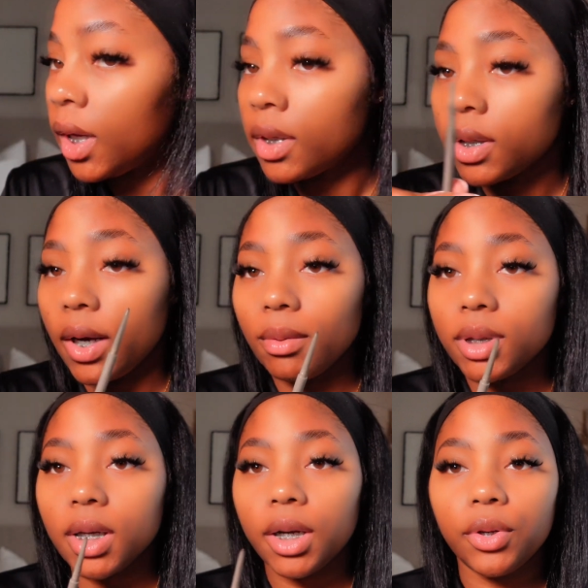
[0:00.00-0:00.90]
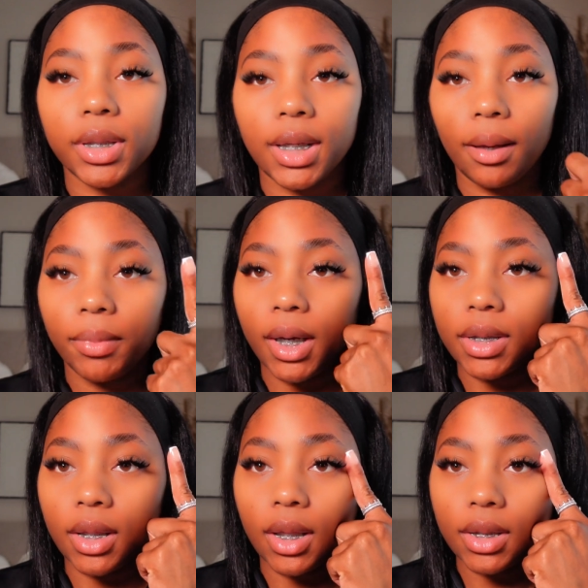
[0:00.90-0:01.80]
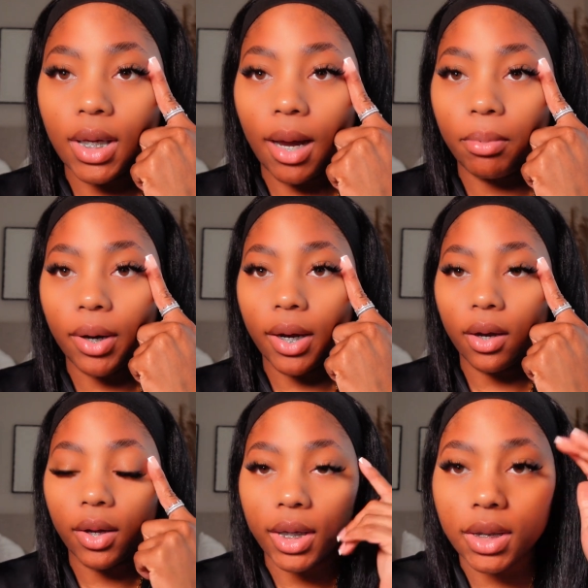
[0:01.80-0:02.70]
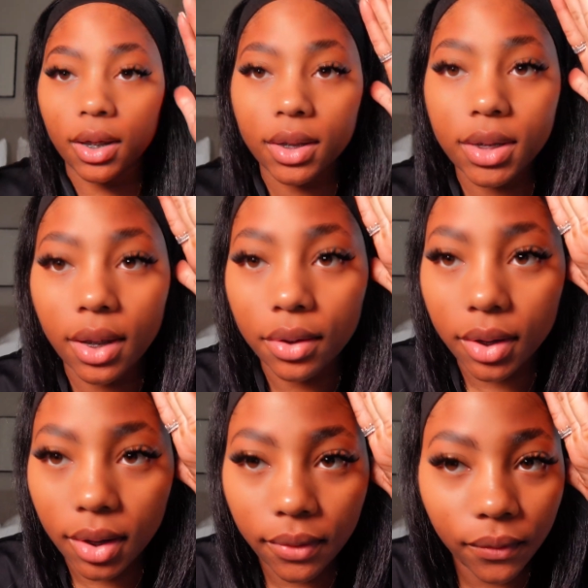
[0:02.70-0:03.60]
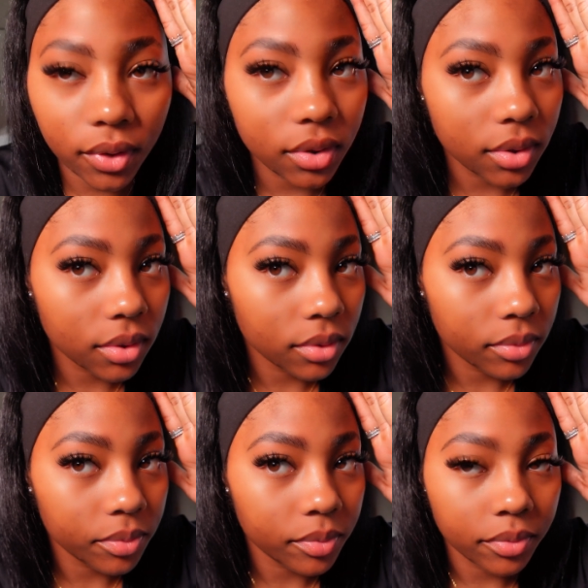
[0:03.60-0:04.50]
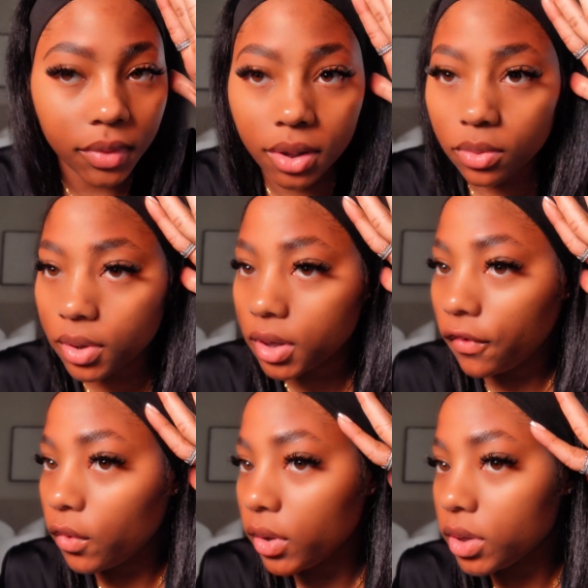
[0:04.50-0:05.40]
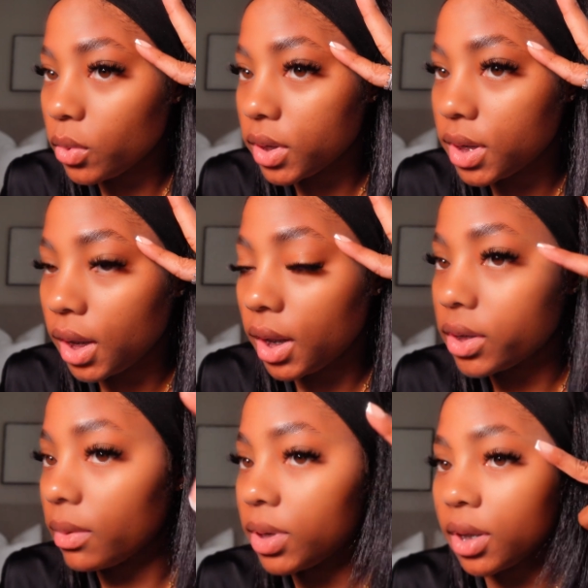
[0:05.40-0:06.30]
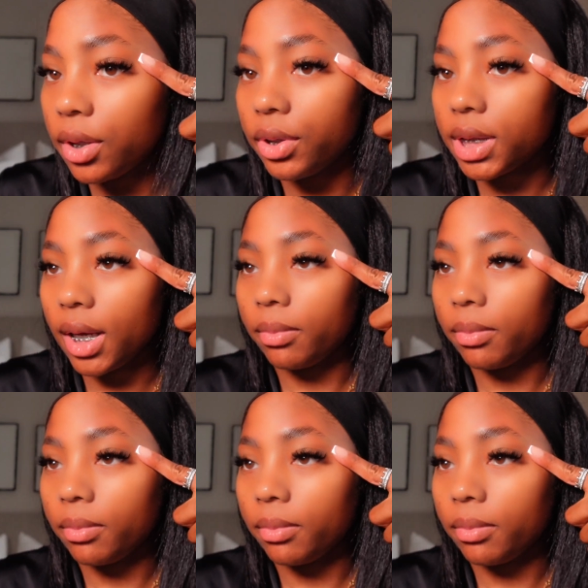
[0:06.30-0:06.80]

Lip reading: So now I'm just going to do the same thing to this eyebrow. As y'all can tell the difference. This one looks fuller towards the end. So I'm just going to do the same